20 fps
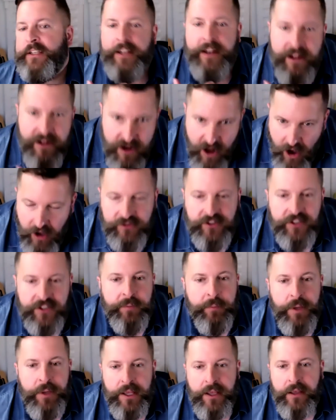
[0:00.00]
to not
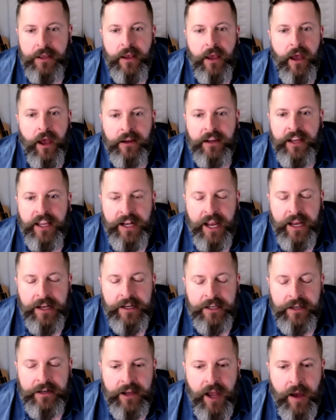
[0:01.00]
just be a
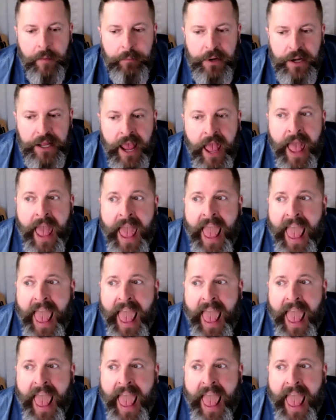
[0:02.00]
Canadian company.